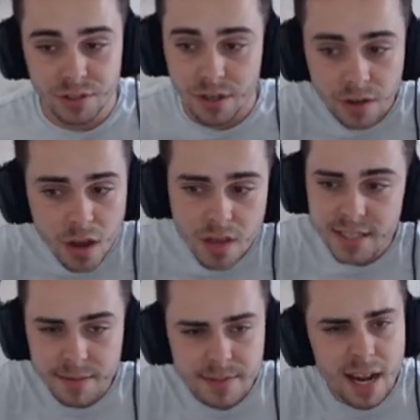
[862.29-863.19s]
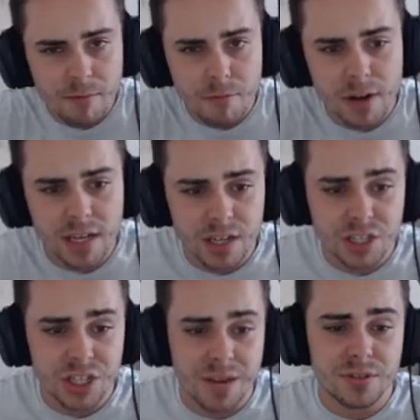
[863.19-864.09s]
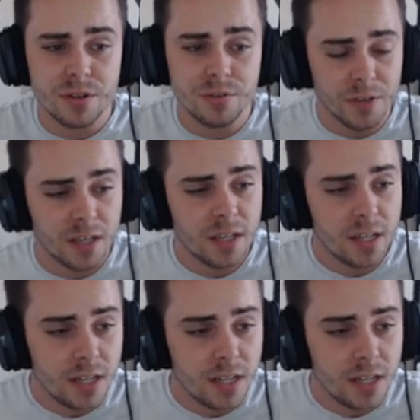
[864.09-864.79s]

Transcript: So the team's taking really nice shape so far.